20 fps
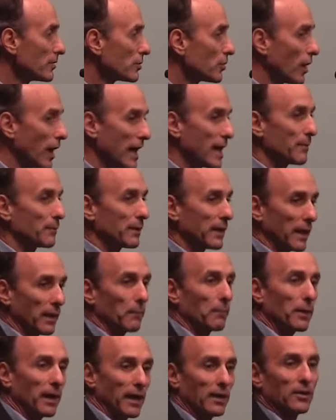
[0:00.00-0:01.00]
So I am
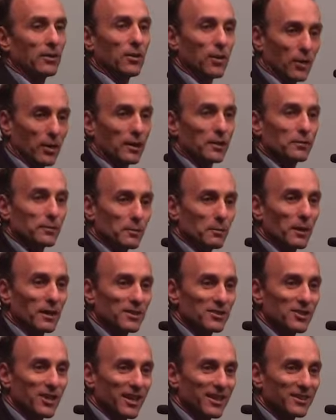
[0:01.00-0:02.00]
campaigning hard for
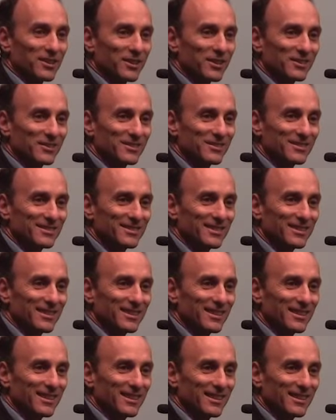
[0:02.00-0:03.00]
Monsanto.
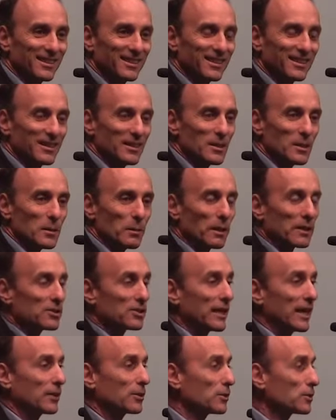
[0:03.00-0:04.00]

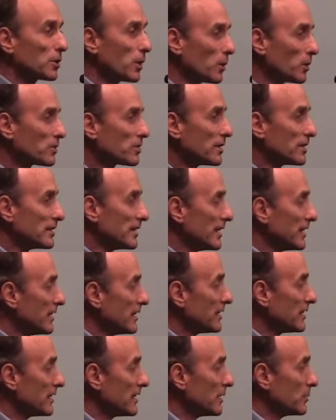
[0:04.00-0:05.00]
Monsanto told us that
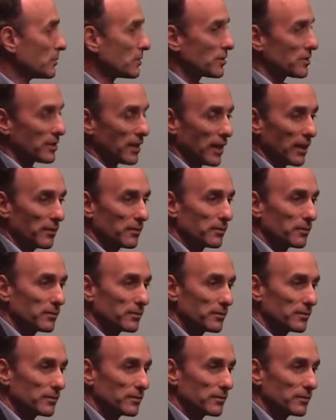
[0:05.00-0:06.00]
DDT was safe.
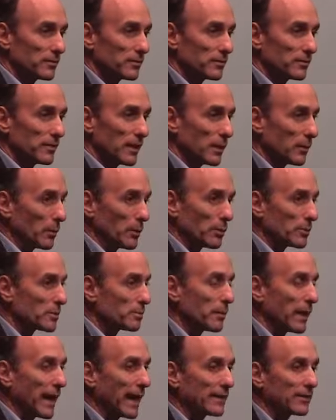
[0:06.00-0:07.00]
And when it
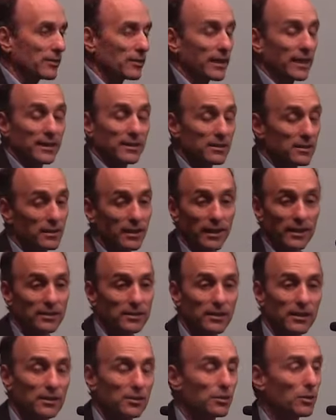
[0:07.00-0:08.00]
was banned in the United
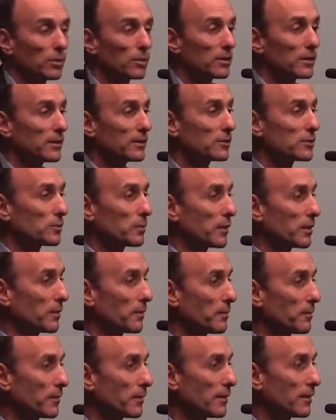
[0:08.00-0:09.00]
States, they sold it
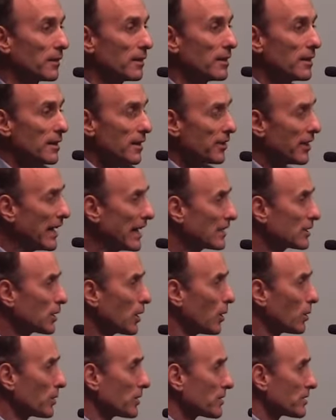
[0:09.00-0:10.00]
elsewhere. They
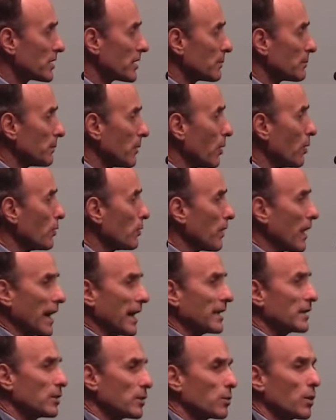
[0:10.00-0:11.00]
told us that
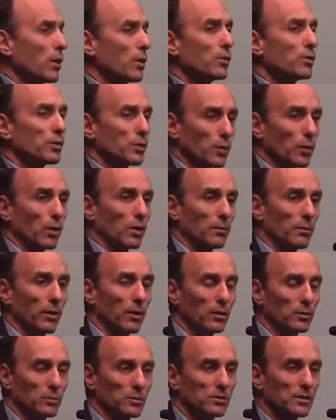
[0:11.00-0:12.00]
bovine growth
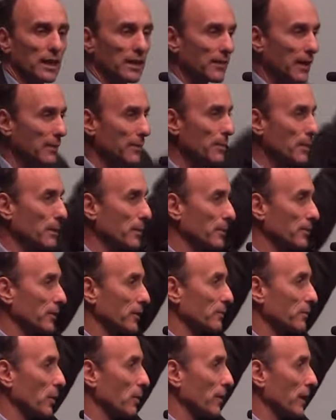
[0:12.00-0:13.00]
hormone was safe. How many people have
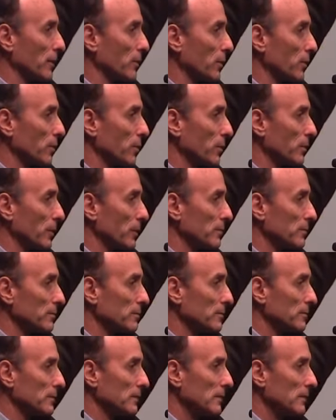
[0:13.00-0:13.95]
heard of bovine growth hormone?